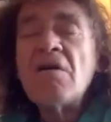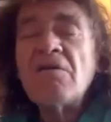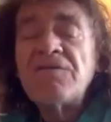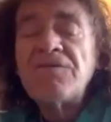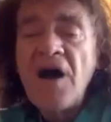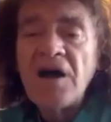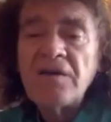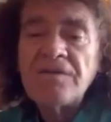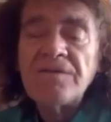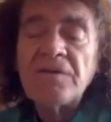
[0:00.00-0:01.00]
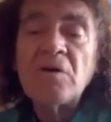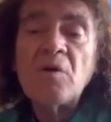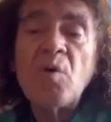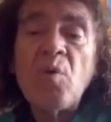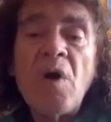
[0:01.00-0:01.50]
5,
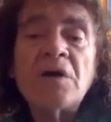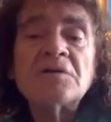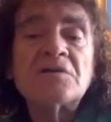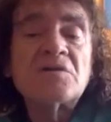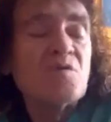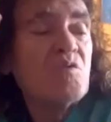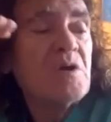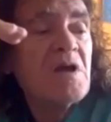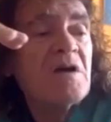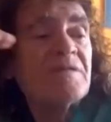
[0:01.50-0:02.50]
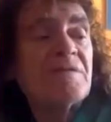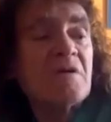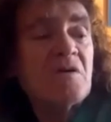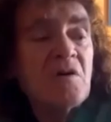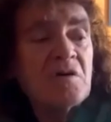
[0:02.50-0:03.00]
once we have
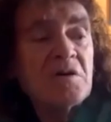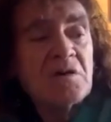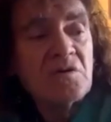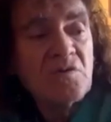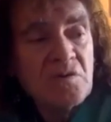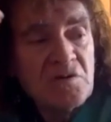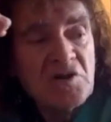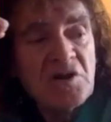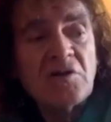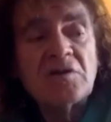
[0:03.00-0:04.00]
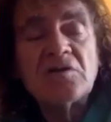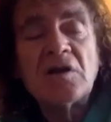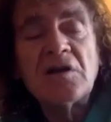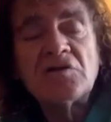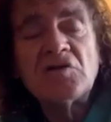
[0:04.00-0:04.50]
gone into
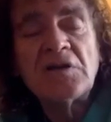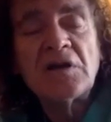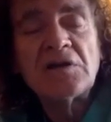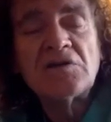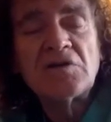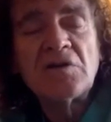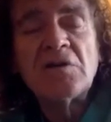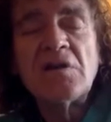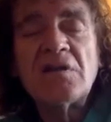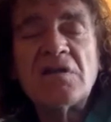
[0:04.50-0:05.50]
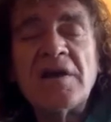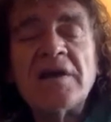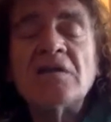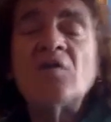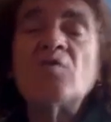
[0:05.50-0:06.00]
regeneration,
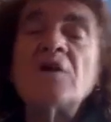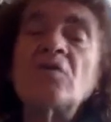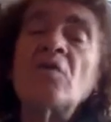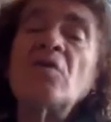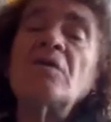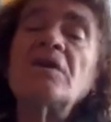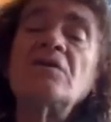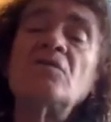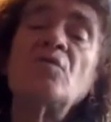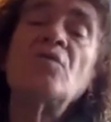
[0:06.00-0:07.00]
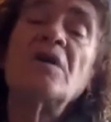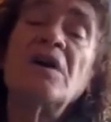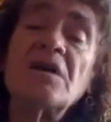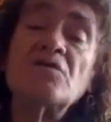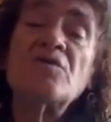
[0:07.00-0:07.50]
then we go into
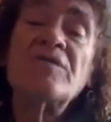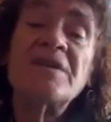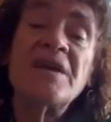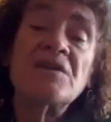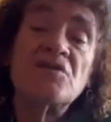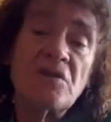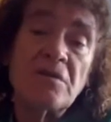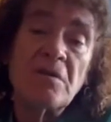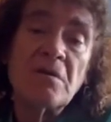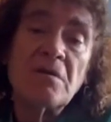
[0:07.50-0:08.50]
rejuvenation.